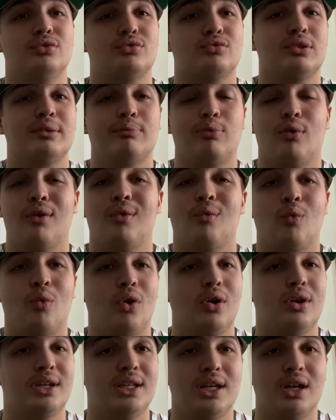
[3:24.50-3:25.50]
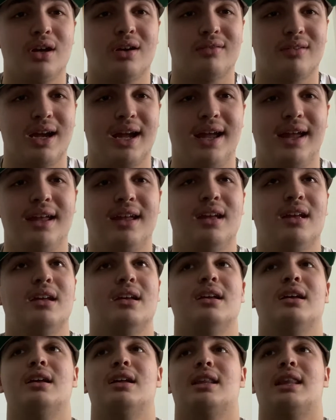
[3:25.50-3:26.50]
3.1 ERA.
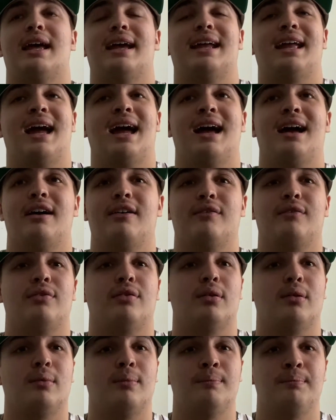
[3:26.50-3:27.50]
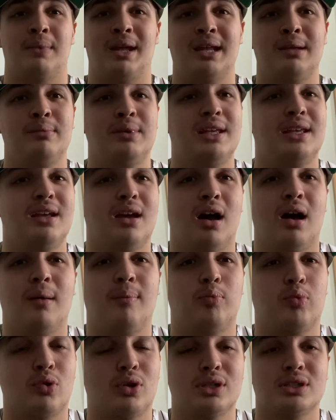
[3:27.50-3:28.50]
Like, have maybe
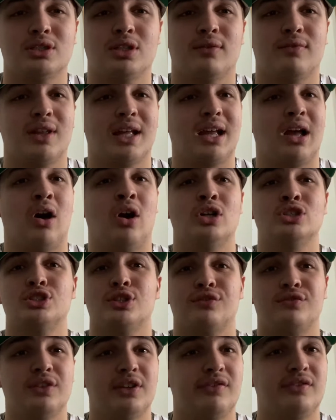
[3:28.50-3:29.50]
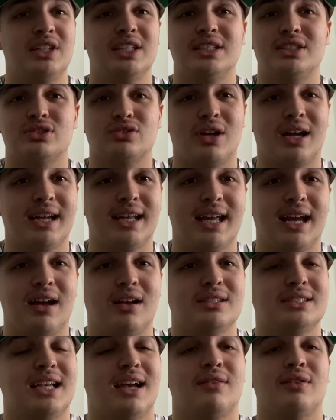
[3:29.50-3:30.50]
upwards of, like, 150
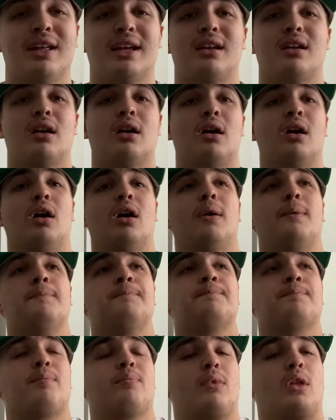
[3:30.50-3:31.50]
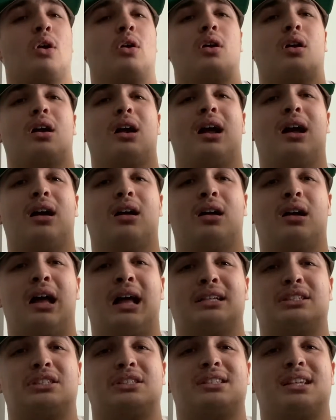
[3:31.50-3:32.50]
strikeouts. Have, like, or I
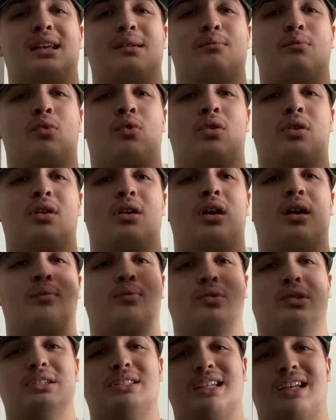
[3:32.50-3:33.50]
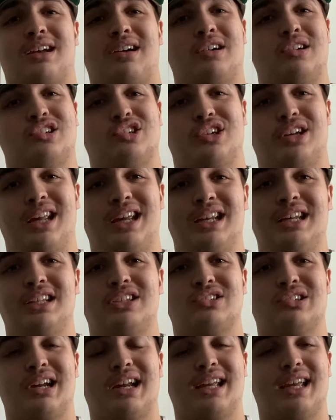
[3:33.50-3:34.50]
should say more upwards, like, 180
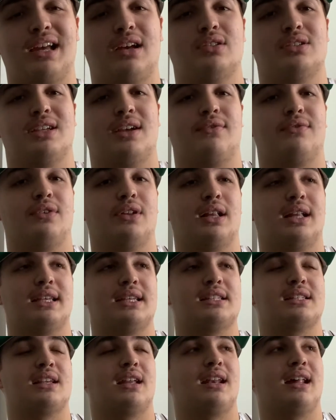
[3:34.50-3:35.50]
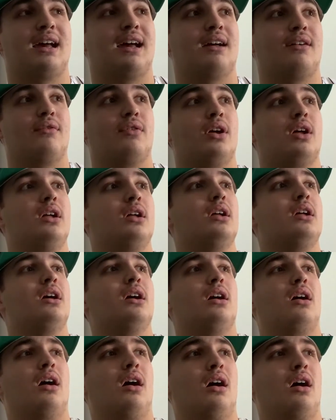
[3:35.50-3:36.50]
strikeouts. I feel like he's going to have
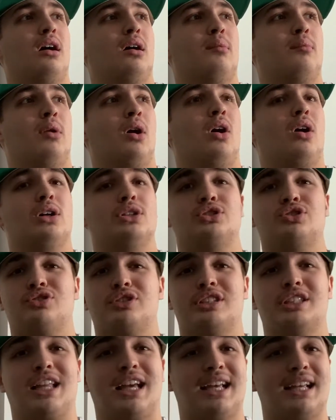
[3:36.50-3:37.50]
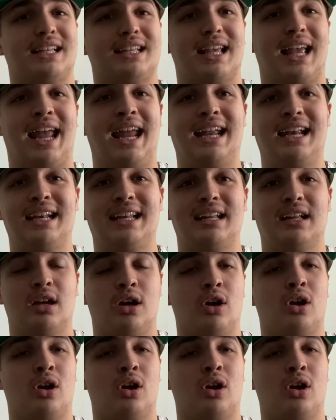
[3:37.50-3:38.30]
150